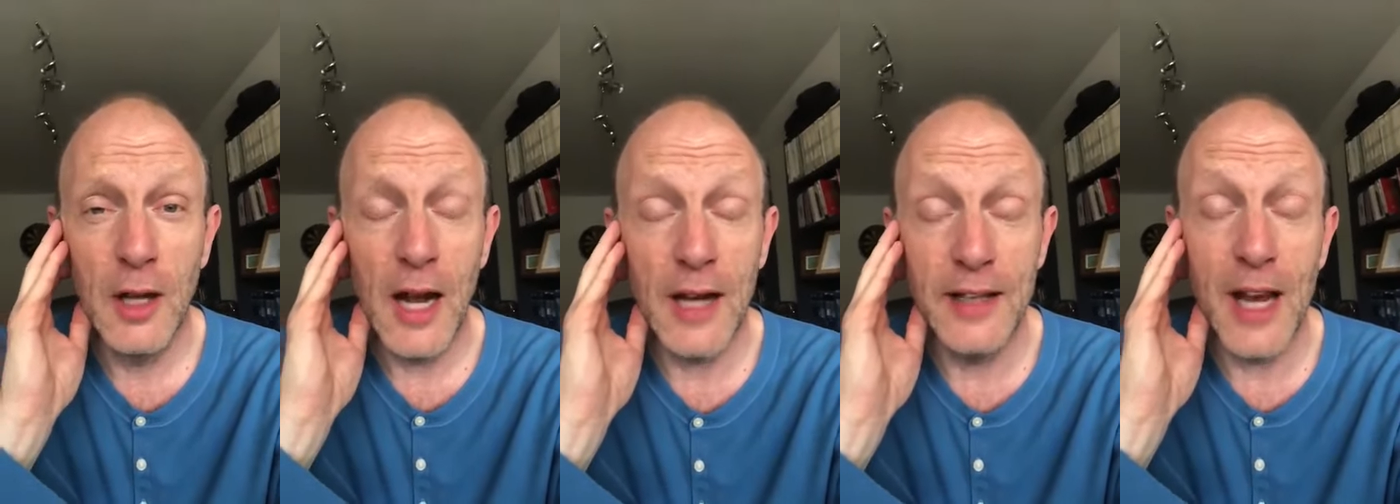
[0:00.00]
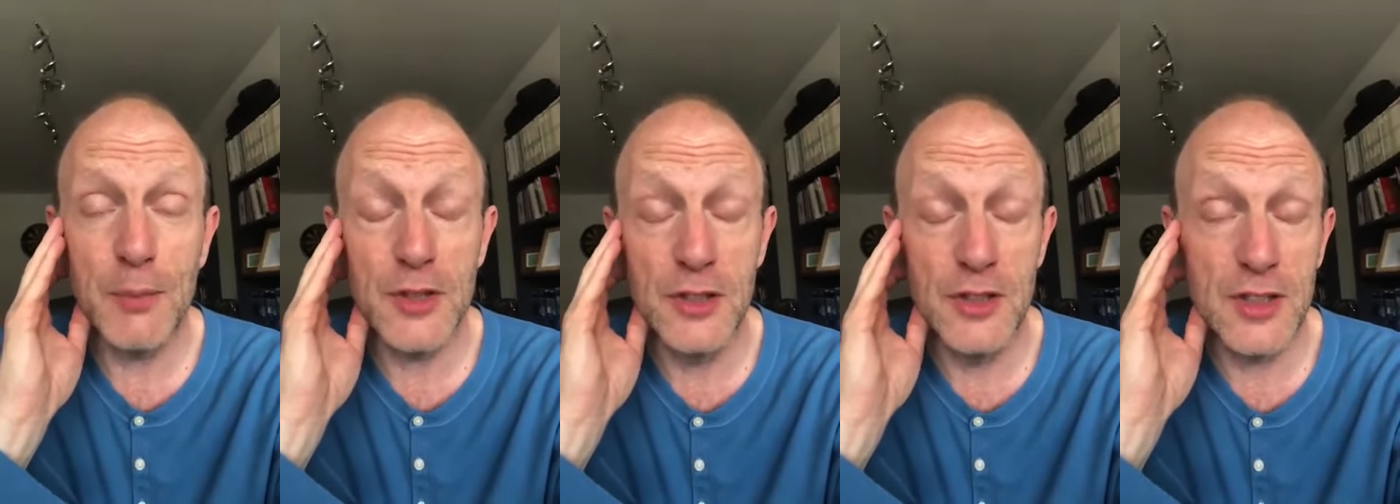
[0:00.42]
and the
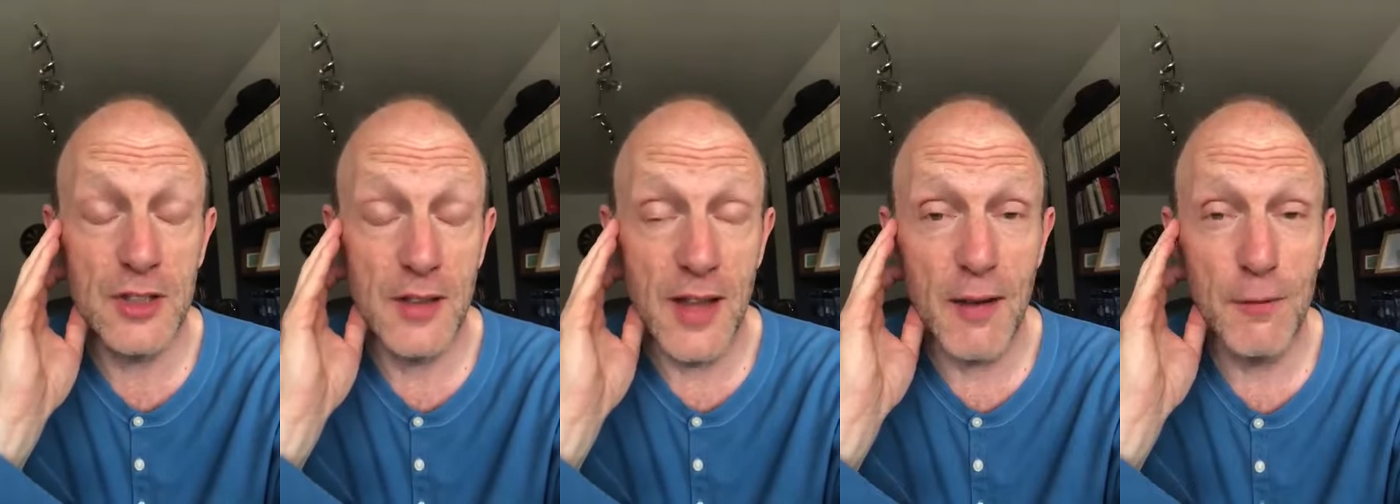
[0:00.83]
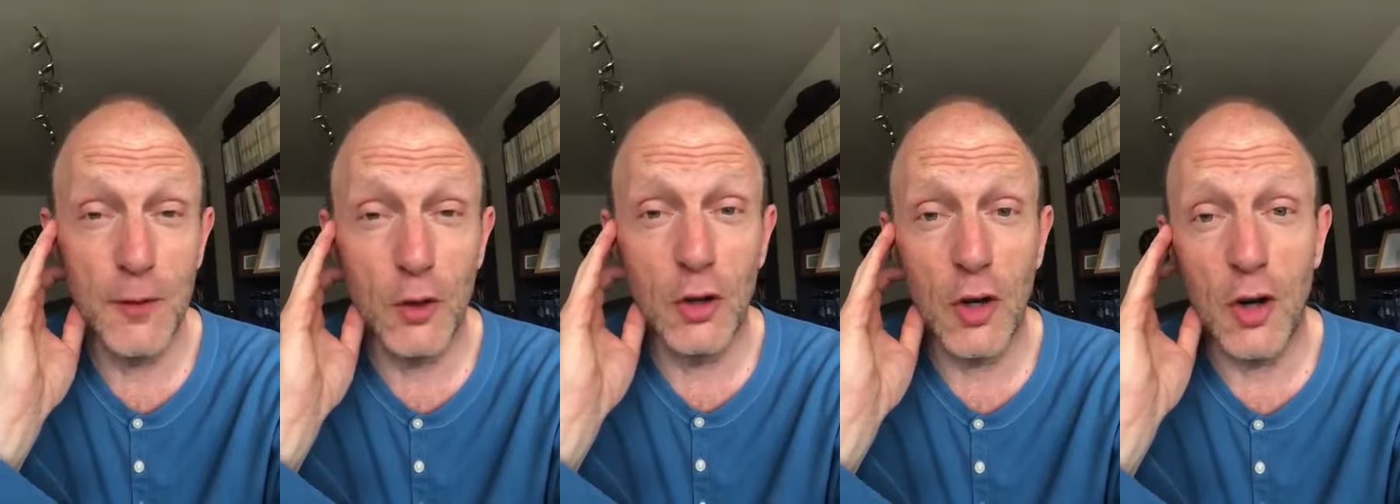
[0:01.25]
absence,
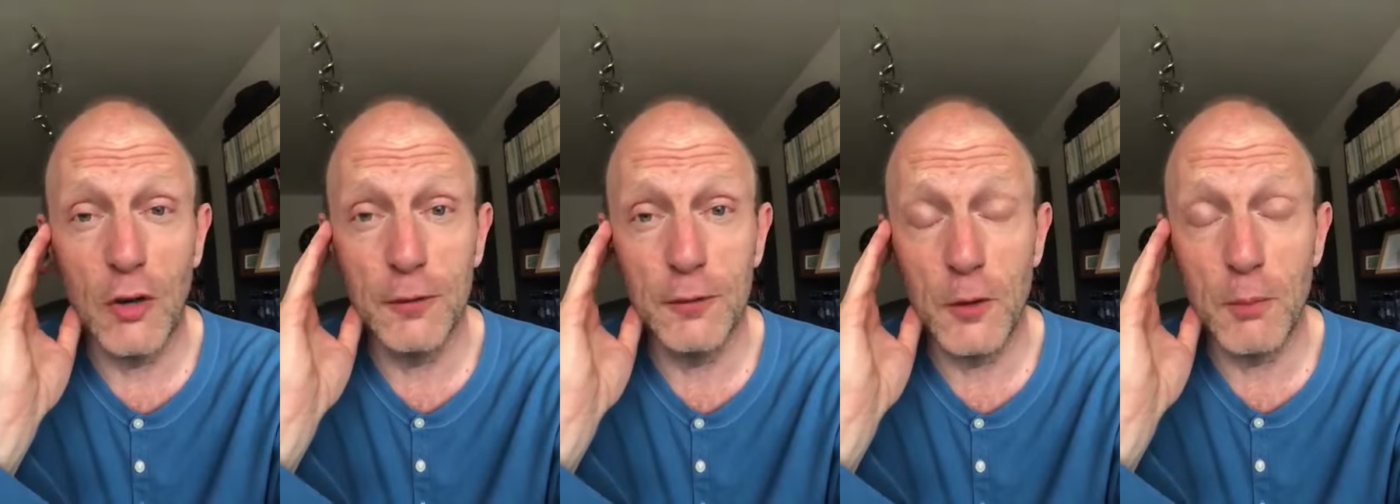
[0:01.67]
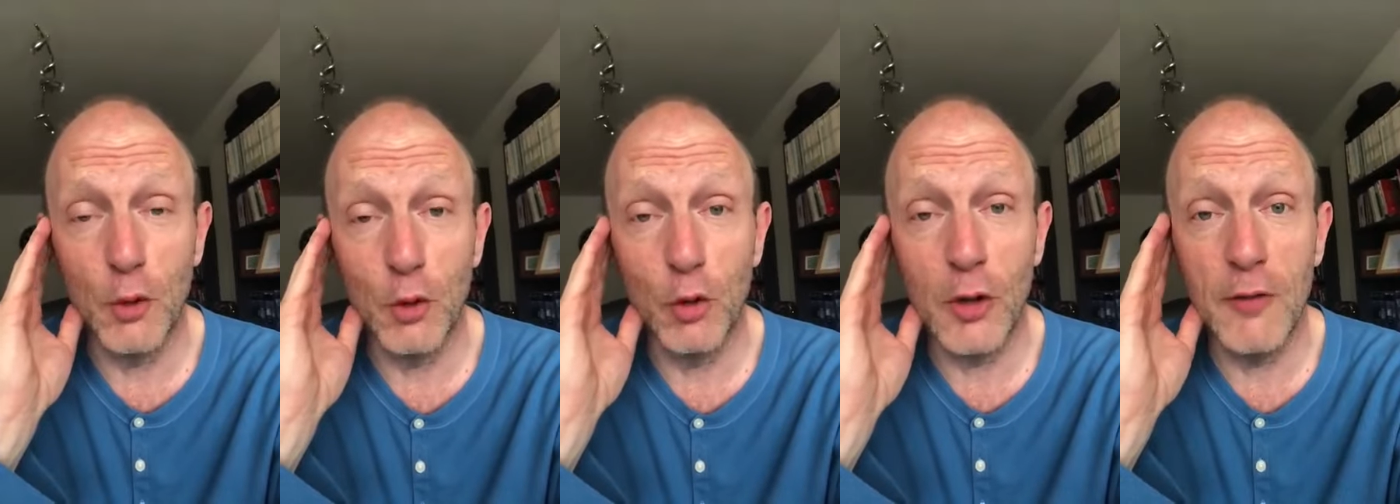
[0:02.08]
therefore, of
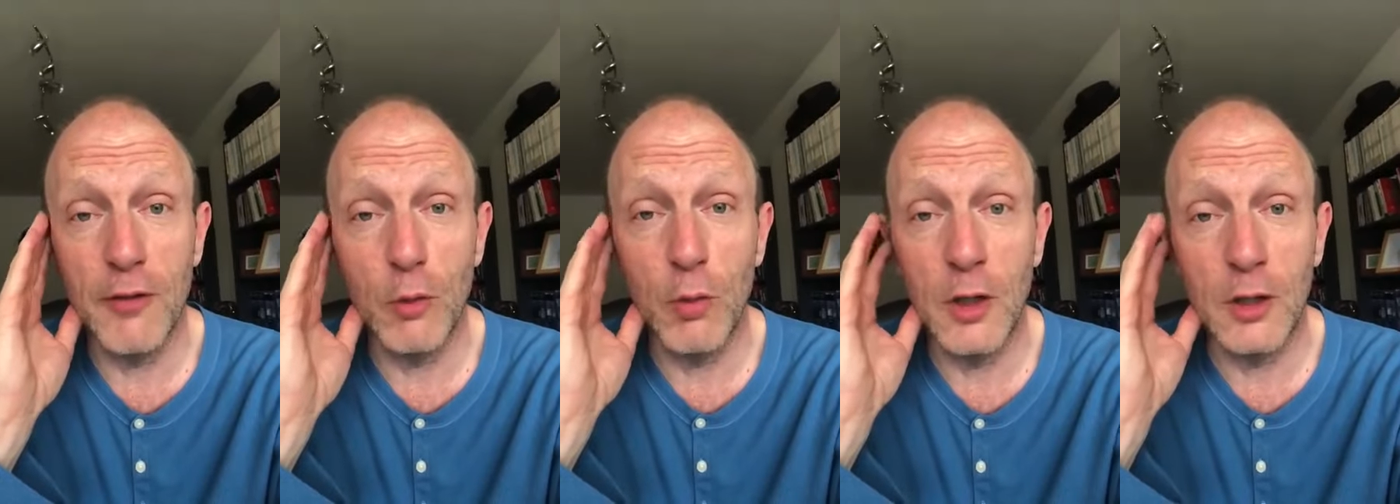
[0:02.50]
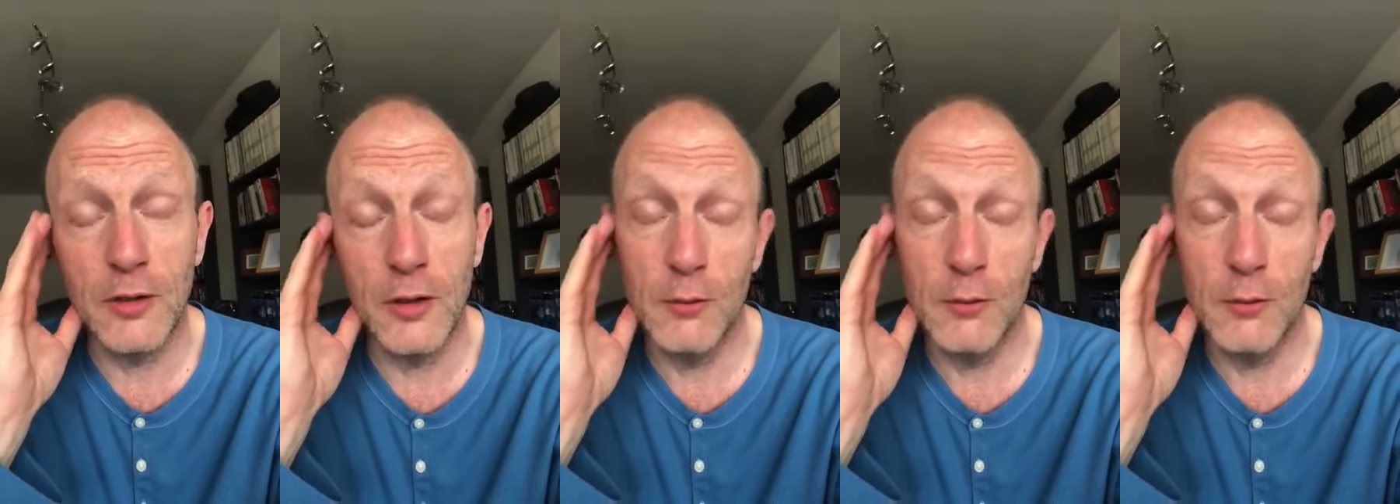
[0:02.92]
football all over the world.